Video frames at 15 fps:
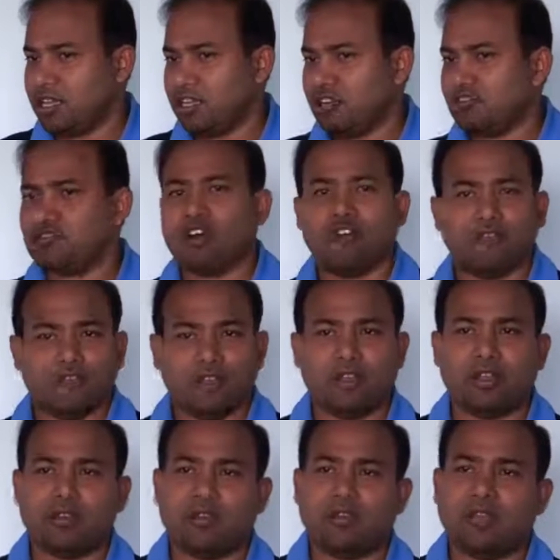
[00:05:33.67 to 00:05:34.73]

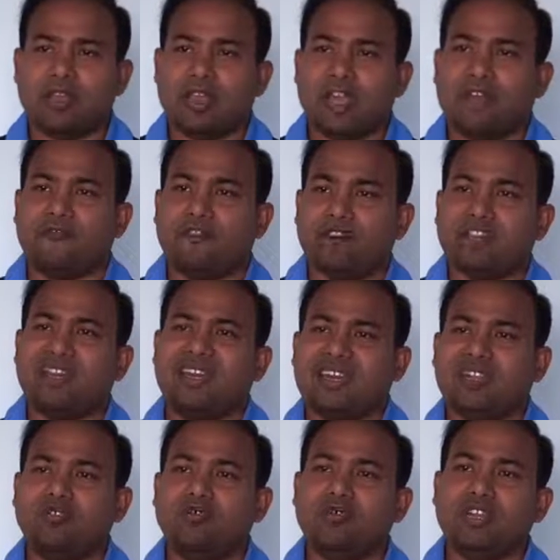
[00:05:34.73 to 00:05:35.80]
software, and for that
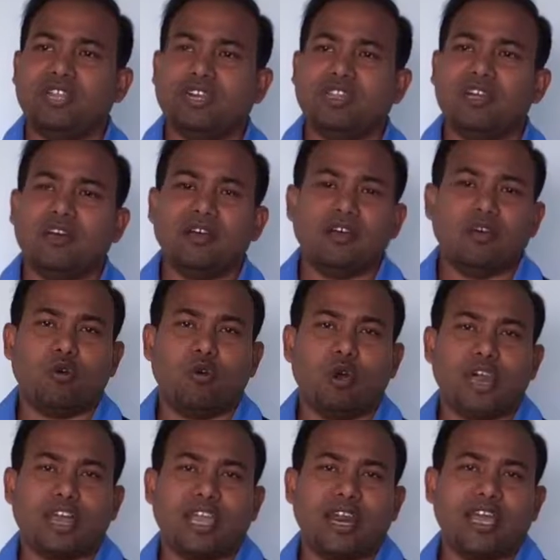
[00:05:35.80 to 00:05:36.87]
you need the
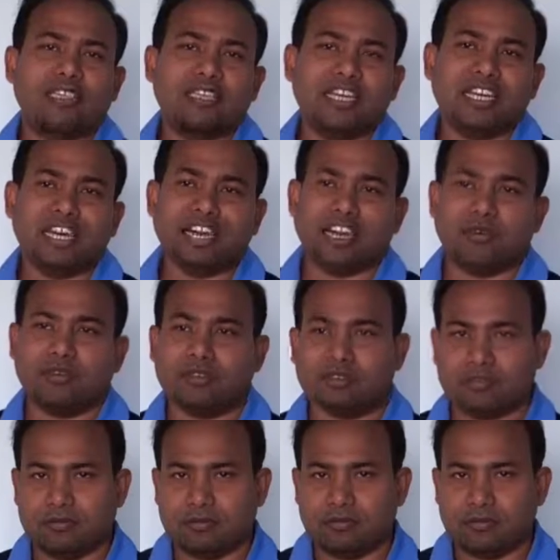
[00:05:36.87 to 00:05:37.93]
Oracle as a
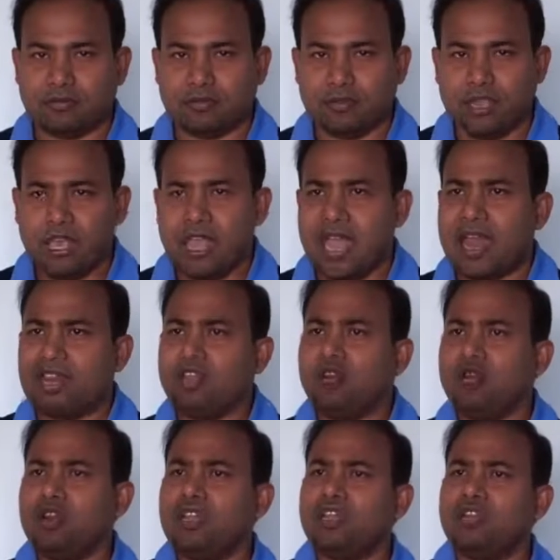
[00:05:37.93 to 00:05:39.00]
database, and you
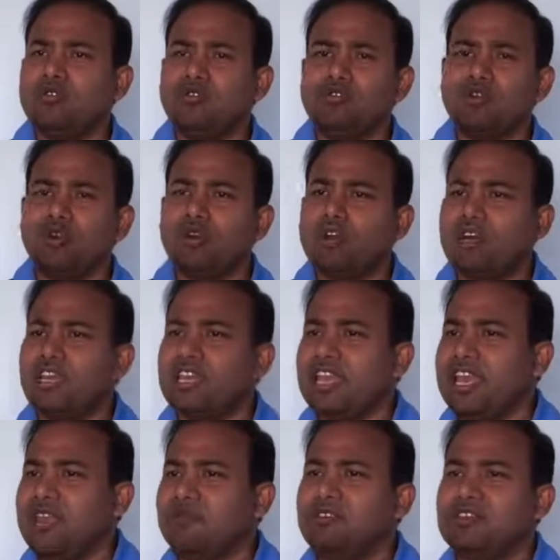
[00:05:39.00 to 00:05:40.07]
will use only
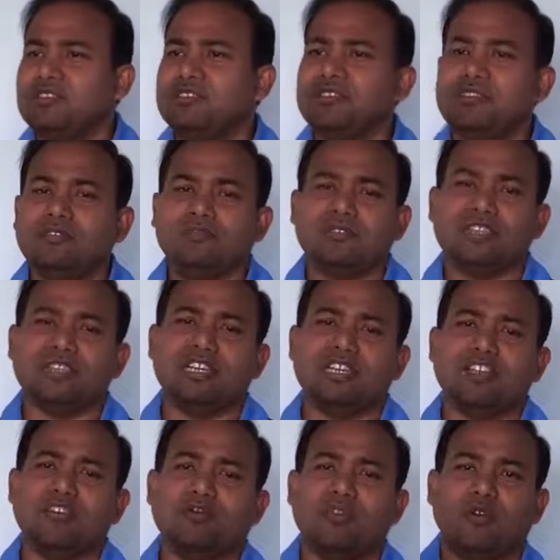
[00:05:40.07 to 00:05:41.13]
ABC
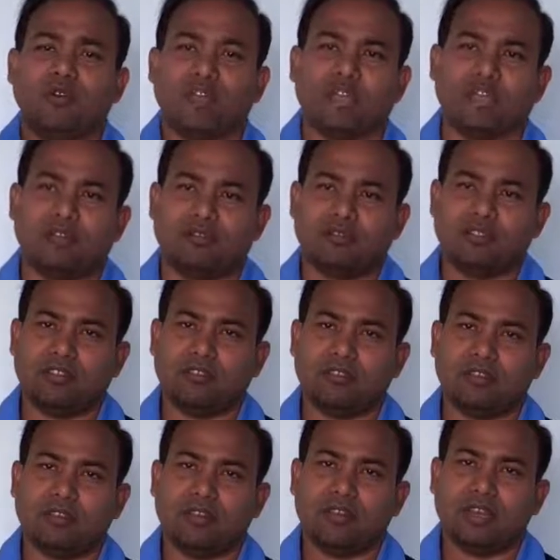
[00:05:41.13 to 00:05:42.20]
facility of the Oracle.
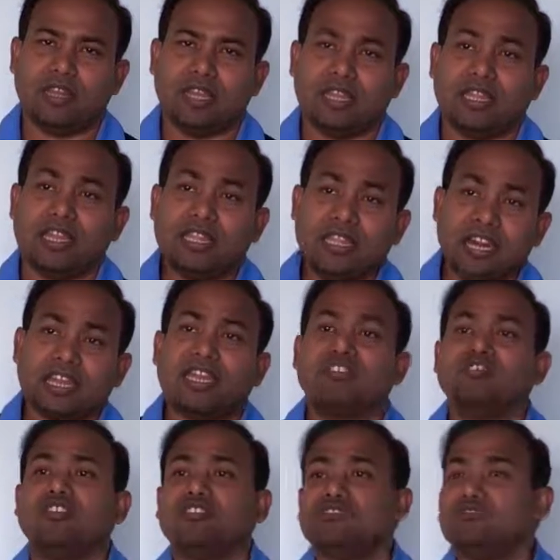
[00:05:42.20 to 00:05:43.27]
In that case
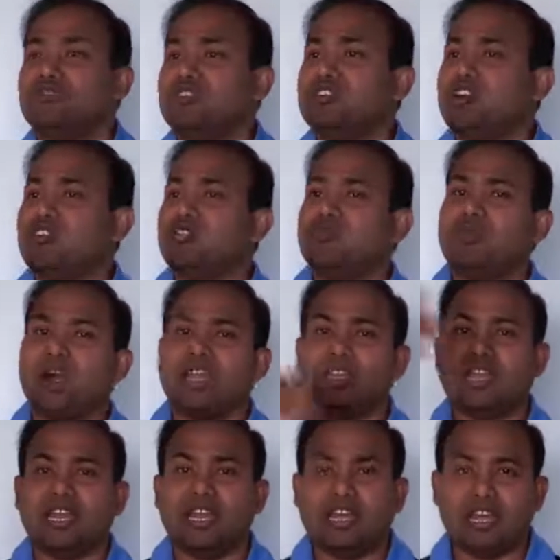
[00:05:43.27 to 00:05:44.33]
also you need not to buy
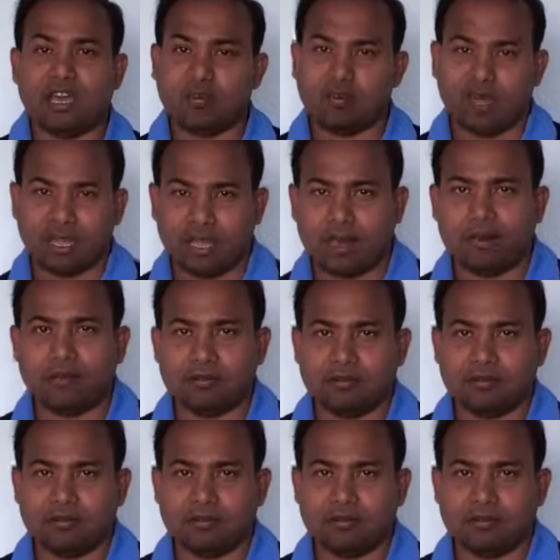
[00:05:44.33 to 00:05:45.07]
the entire Oracle.